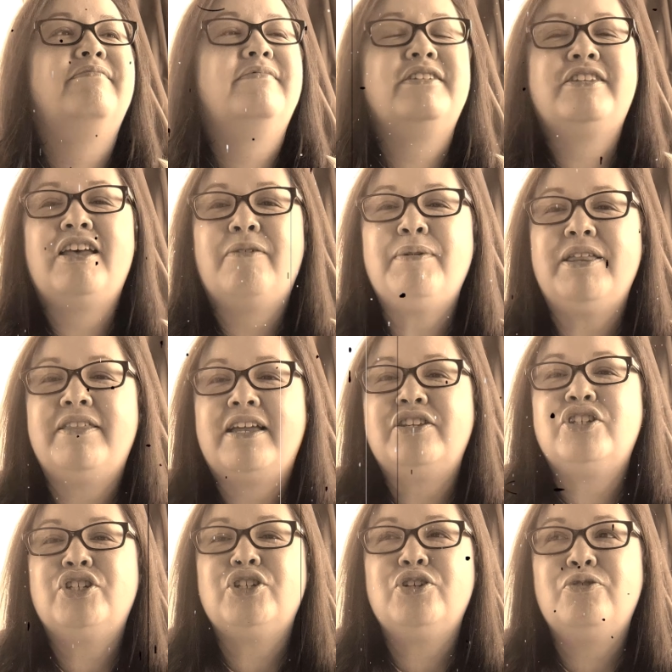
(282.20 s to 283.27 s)
tell me
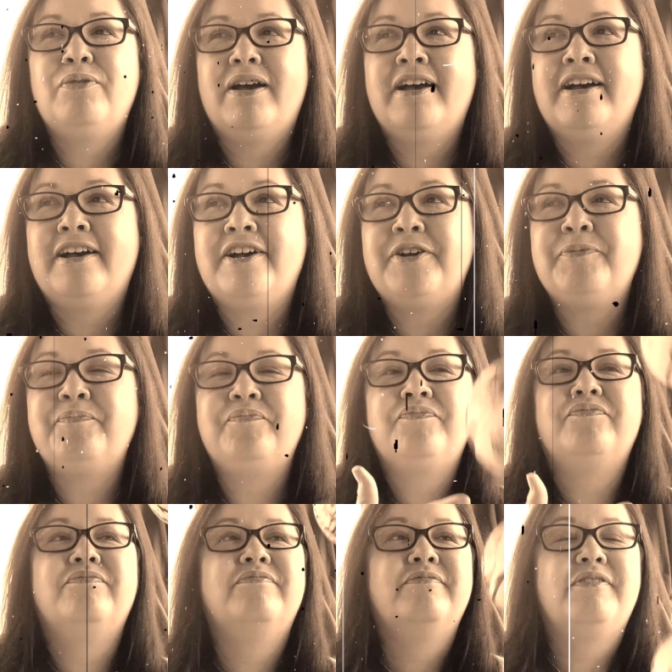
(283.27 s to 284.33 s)
that you, uh,
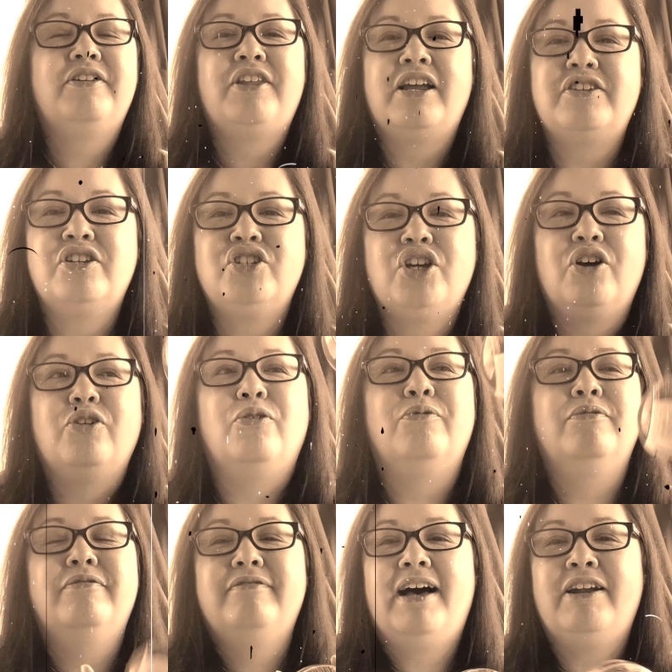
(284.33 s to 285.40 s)
like to juggle.
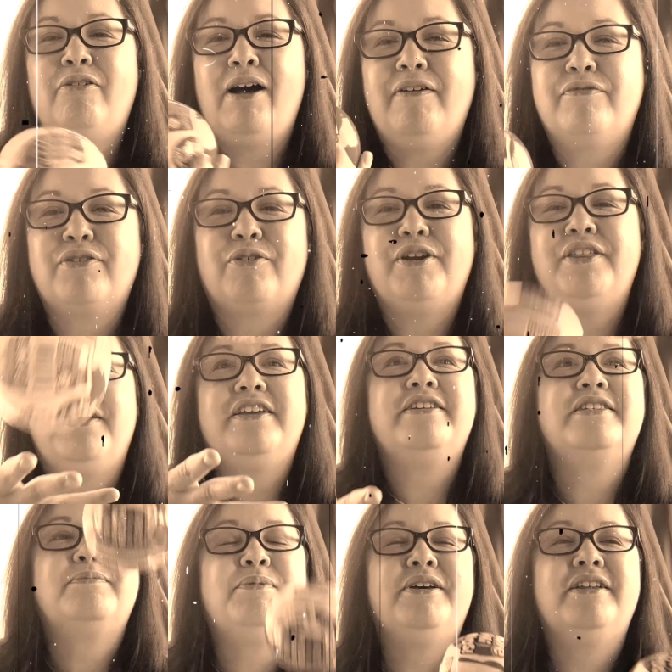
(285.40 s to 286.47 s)
I don't have three of
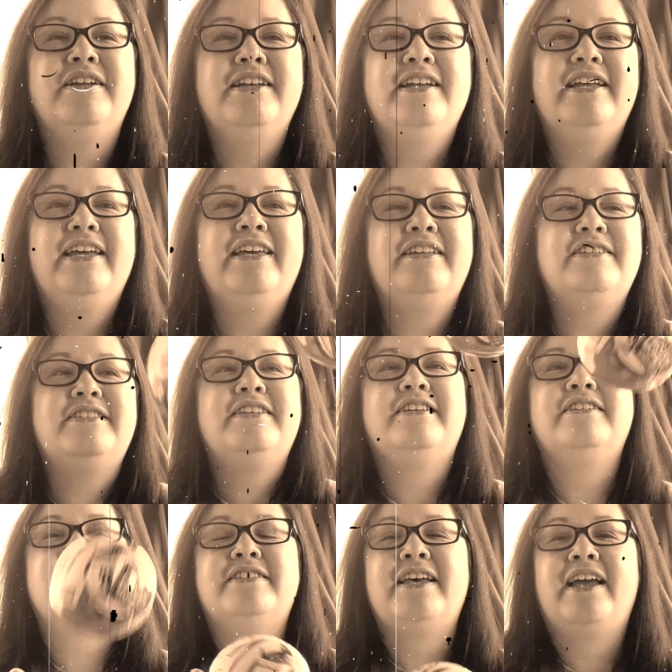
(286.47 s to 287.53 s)
these, but in a
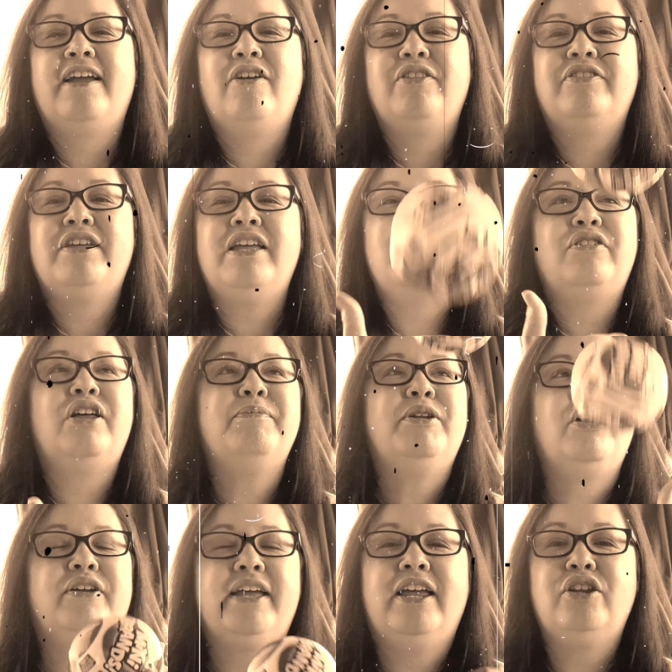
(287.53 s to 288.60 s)
sentence say, either let me
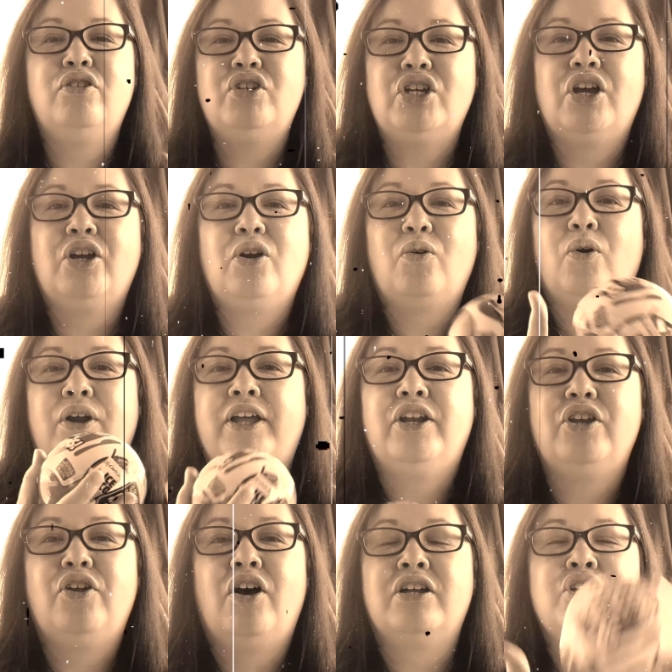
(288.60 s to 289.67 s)
know, can you juggle or can
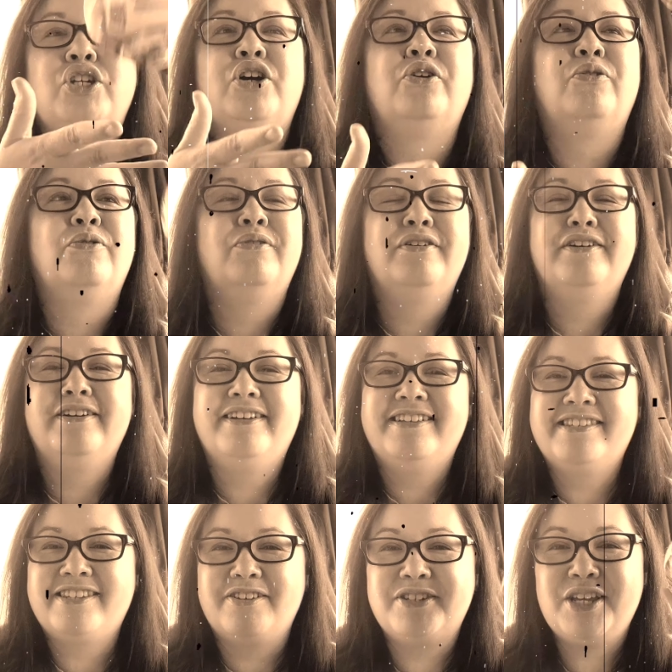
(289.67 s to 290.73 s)
you not juggle?
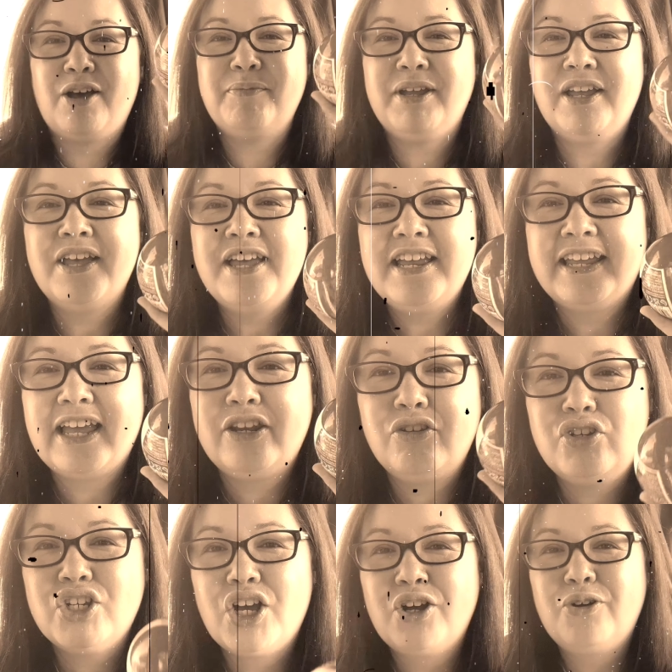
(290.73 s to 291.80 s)
So tell me, can you
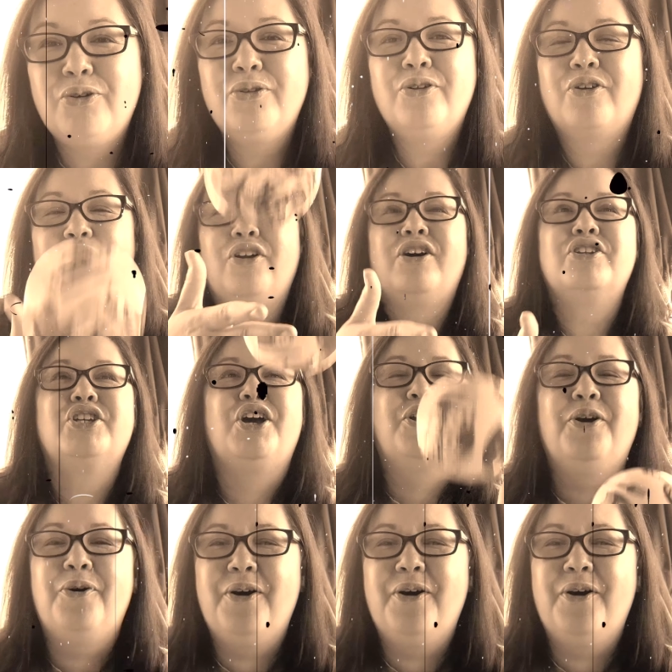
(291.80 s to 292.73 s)
juggle or not juggle?